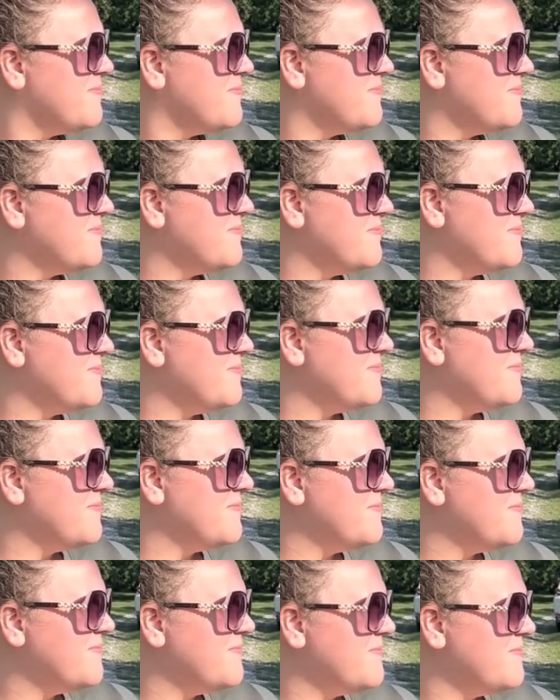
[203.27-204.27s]

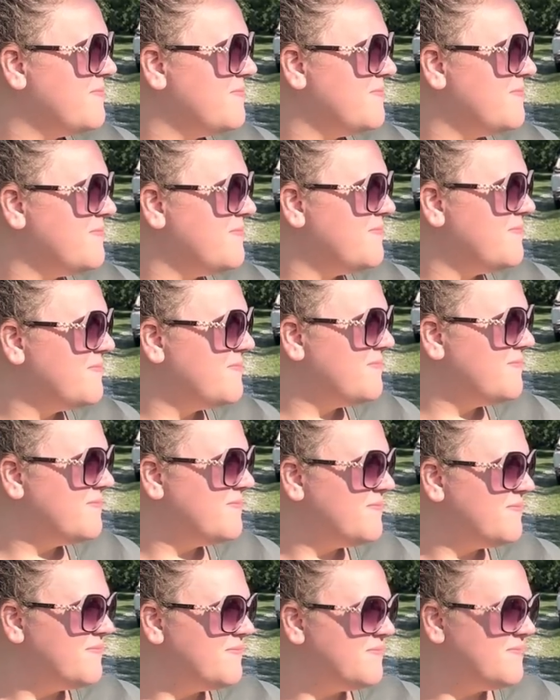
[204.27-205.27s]

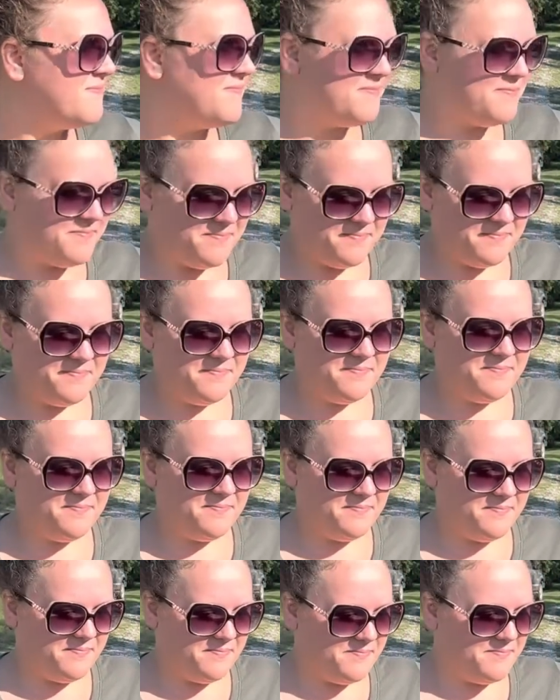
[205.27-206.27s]

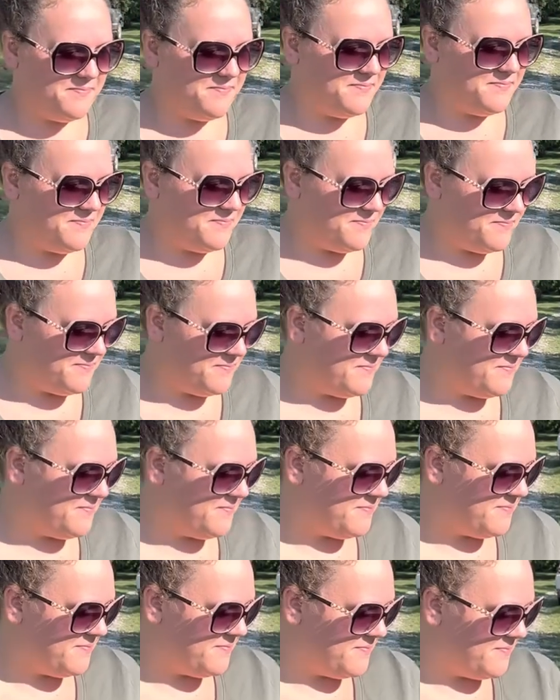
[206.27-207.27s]

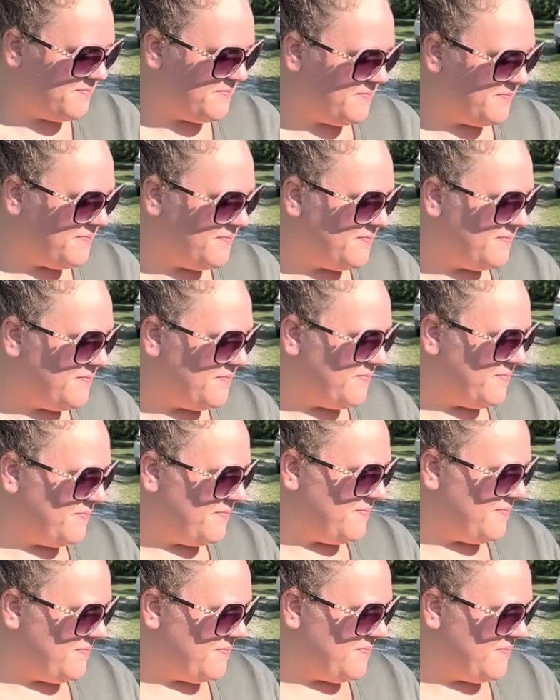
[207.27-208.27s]

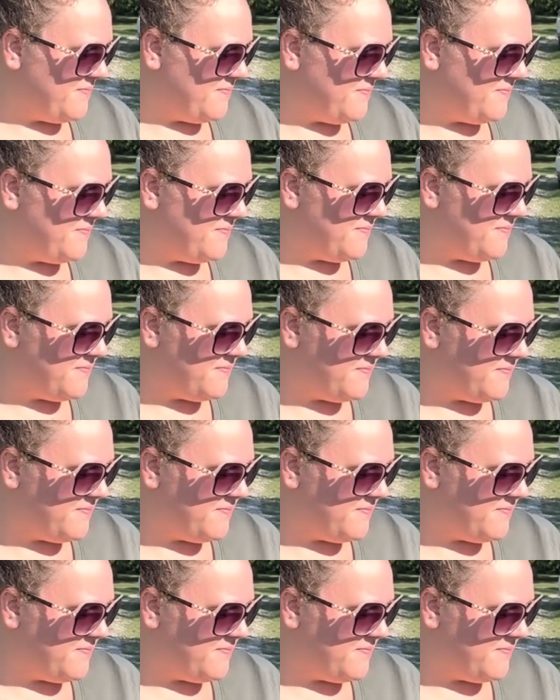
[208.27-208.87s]
(not speaking)